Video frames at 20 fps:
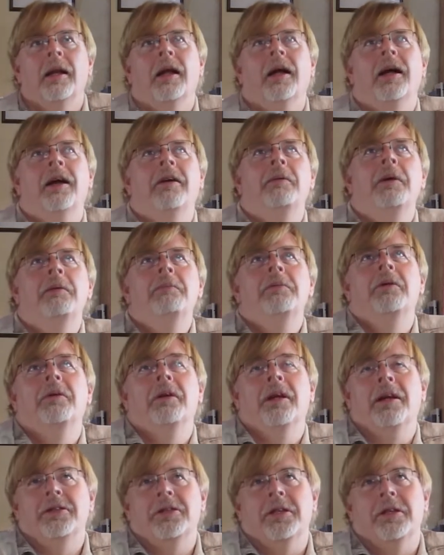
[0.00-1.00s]
I remember,
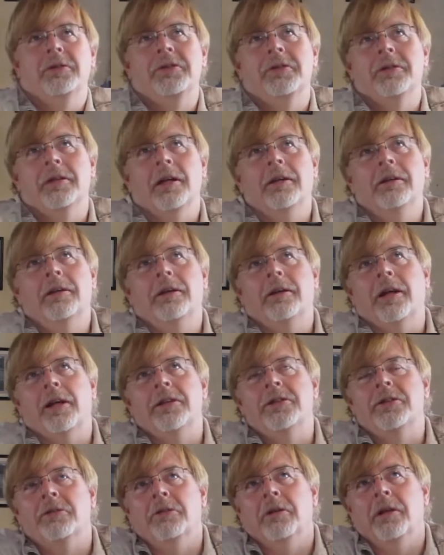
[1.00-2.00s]
actually, this is at undergrad
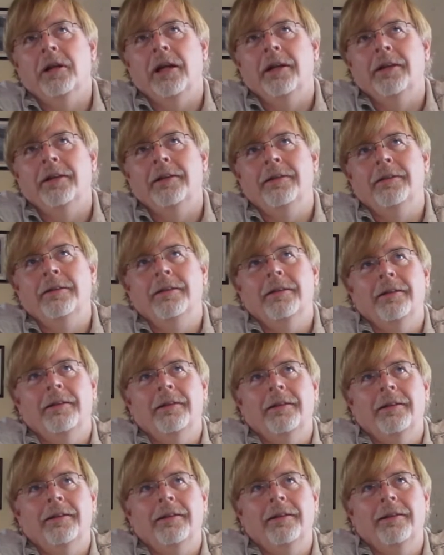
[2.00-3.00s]
school, and
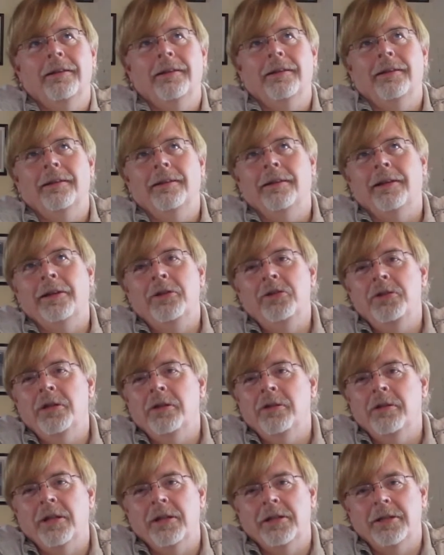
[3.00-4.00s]
they used to
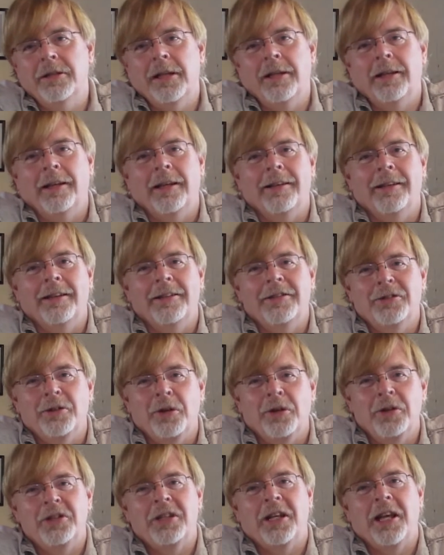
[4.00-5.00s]
do this thing at the
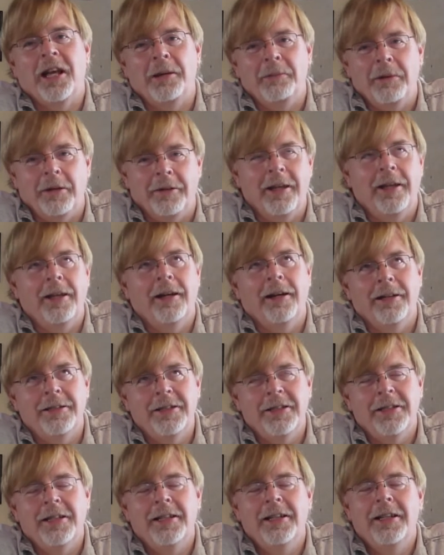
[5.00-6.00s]
Scottish Academy of the
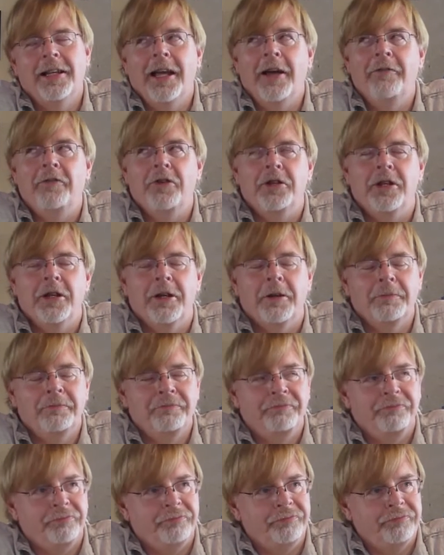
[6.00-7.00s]
Arts every year,
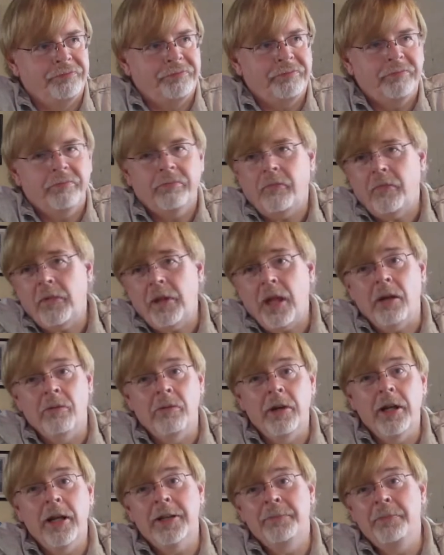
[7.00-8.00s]

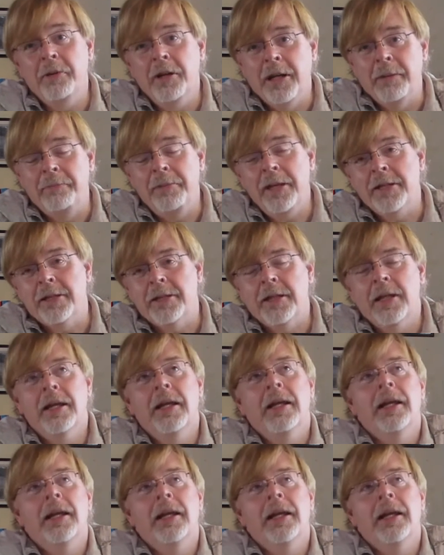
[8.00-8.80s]
where you had to put in a piece.